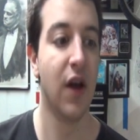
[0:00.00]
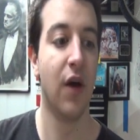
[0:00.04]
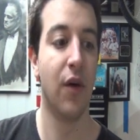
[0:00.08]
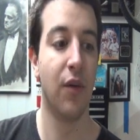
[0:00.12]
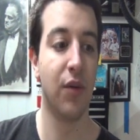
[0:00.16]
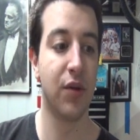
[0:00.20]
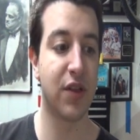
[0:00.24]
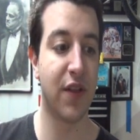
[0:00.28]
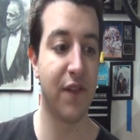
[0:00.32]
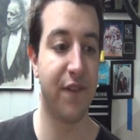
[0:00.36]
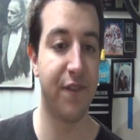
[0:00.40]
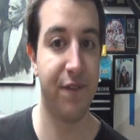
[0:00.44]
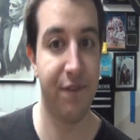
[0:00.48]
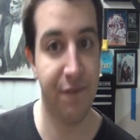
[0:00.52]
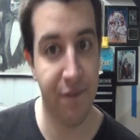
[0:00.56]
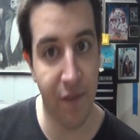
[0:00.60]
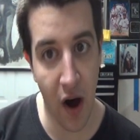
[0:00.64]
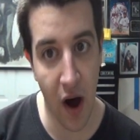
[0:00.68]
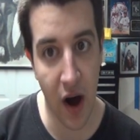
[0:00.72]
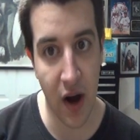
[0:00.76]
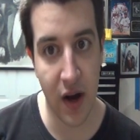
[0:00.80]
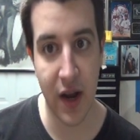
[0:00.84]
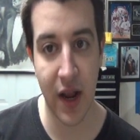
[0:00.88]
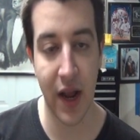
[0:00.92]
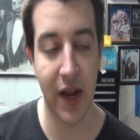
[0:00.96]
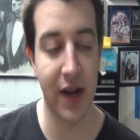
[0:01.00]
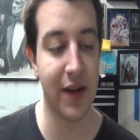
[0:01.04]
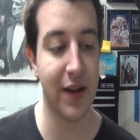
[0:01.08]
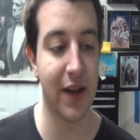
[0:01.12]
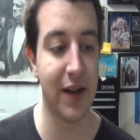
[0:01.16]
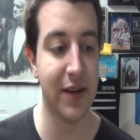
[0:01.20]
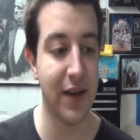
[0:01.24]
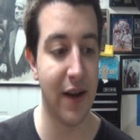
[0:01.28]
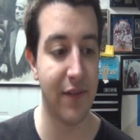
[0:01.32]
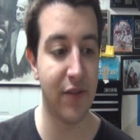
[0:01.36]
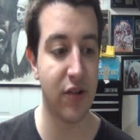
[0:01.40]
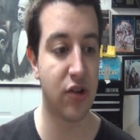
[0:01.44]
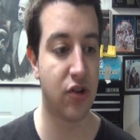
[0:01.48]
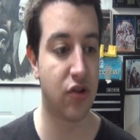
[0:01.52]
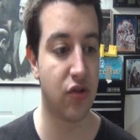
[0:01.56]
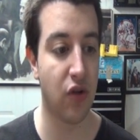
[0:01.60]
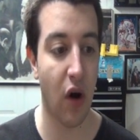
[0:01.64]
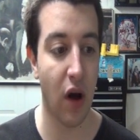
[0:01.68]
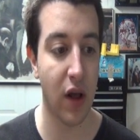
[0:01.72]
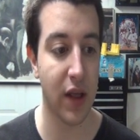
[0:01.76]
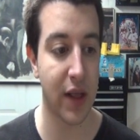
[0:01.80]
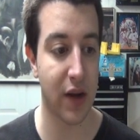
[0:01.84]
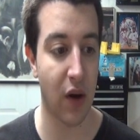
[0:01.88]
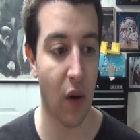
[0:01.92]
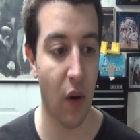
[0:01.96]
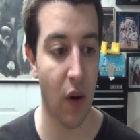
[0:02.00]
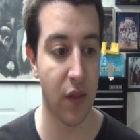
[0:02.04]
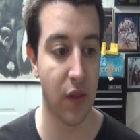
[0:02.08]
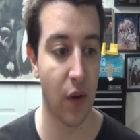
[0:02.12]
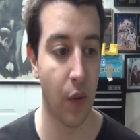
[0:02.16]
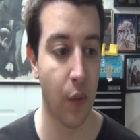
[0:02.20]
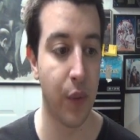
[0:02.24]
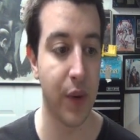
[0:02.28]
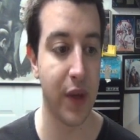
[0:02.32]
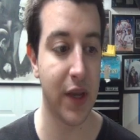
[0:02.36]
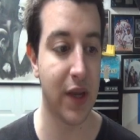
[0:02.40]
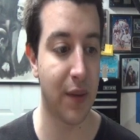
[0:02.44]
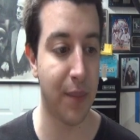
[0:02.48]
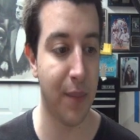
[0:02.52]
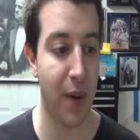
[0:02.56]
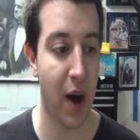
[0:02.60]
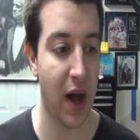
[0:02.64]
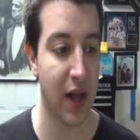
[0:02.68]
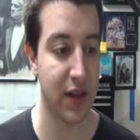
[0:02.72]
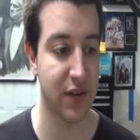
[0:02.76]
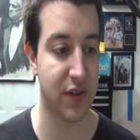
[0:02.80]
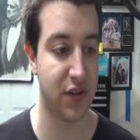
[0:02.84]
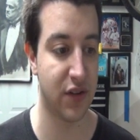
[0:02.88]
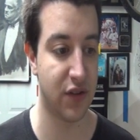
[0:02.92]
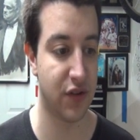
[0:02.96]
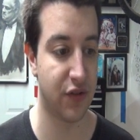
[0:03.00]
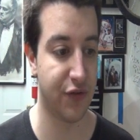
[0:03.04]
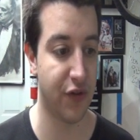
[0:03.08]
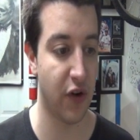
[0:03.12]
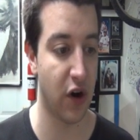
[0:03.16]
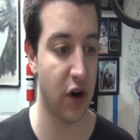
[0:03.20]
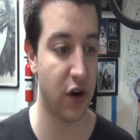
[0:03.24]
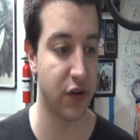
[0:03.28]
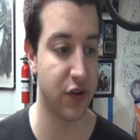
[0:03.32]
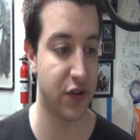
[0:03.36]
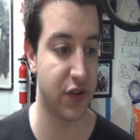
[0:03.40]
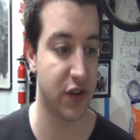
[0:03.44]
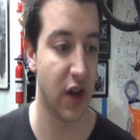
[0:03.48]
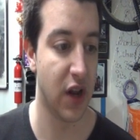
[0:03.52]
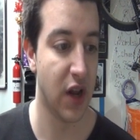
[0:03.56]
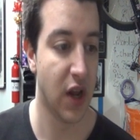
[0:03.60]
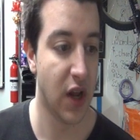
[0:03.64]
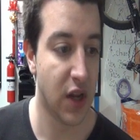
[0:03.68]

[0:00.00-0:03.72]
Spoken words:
what the fuck? I never draw like all the weak monsters first.